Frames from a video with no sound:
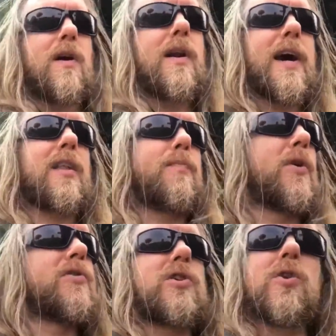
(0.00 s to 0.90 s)
like the
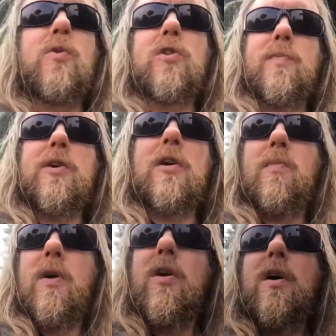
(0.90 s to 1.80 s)
person you want to
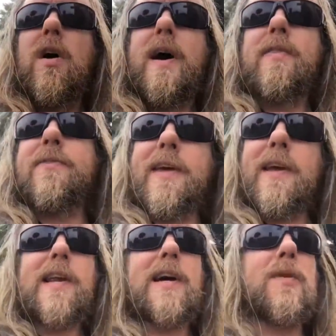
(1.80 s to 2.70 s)
become, and
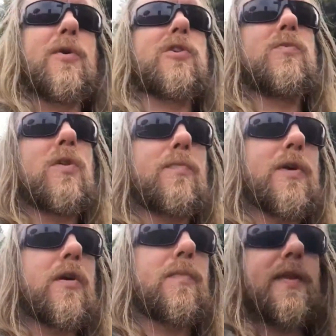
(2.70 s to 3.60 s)
think like the person you want to become,